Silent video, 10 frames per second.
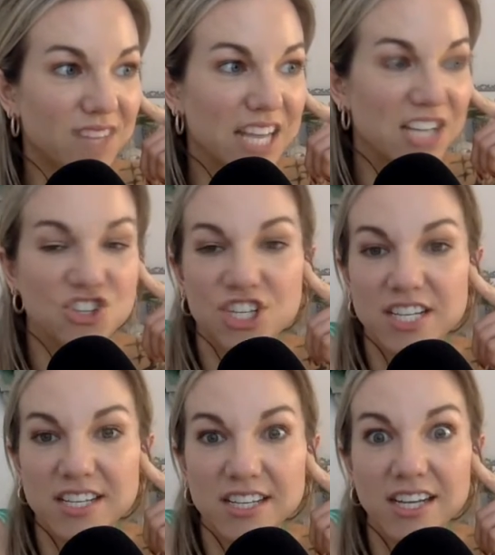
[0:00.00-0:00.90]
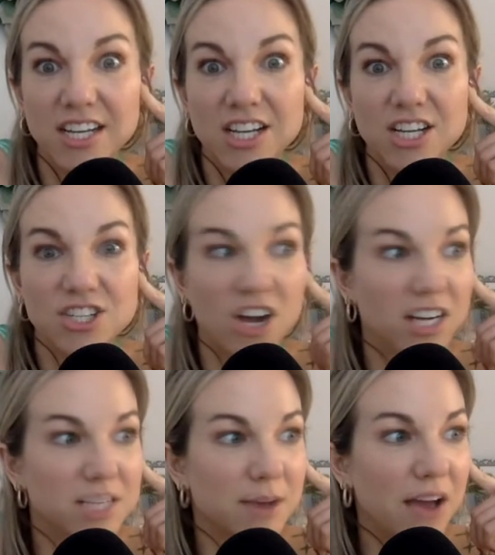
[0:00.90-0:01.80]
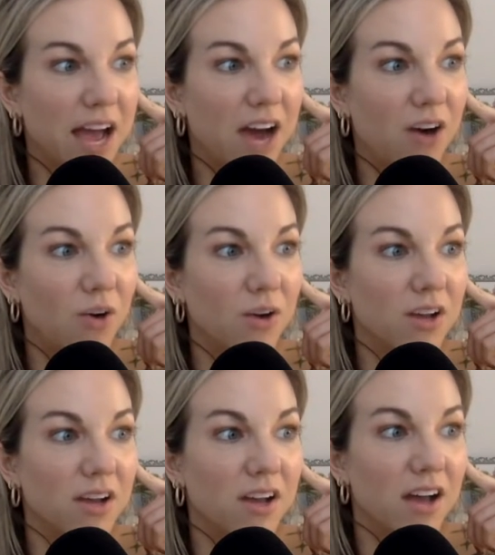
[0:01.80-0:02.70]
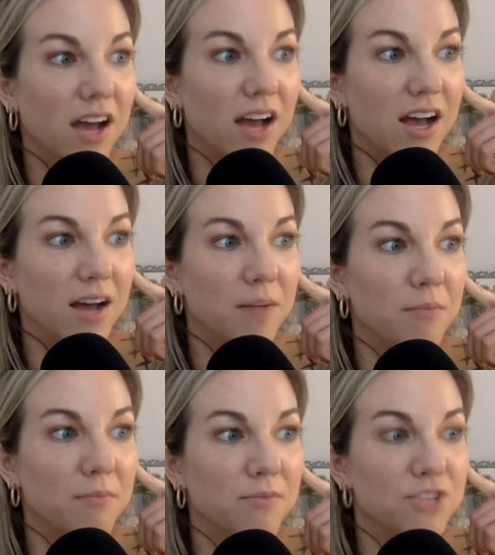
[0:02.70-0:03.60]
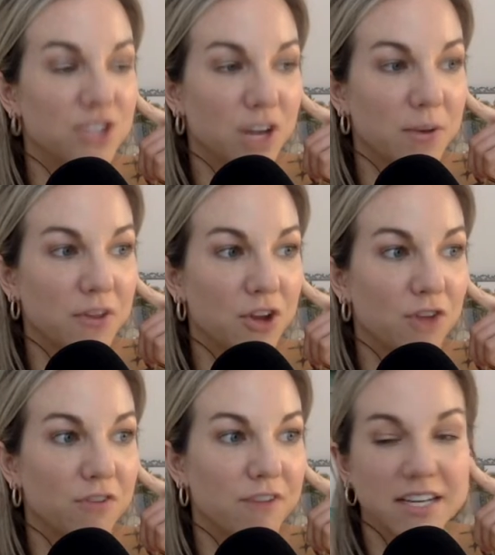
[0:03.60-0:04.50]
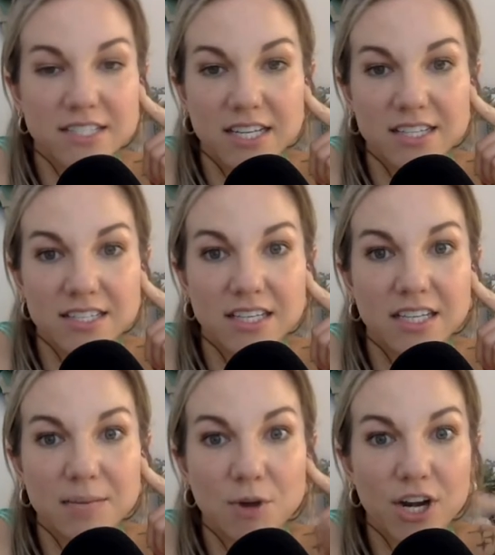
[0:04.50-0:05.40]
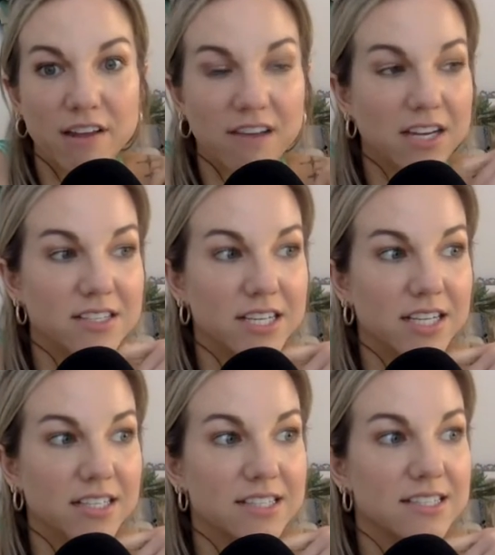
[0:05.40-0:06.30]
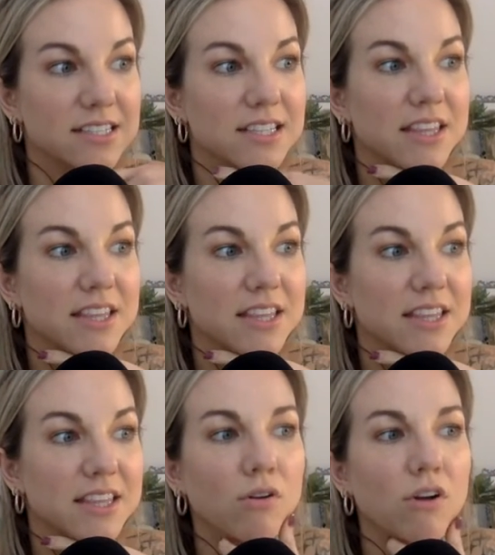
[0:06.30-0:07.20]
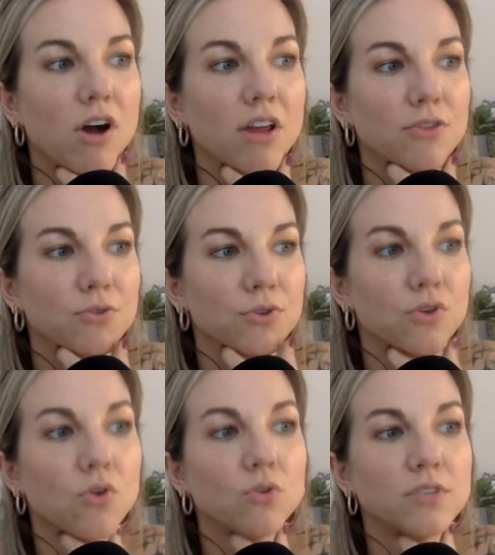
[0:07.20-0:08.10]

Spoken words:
And she talks about how She's talking about the COVID vaccines, the mRNA vaccines, that they have, quote, gone through the gold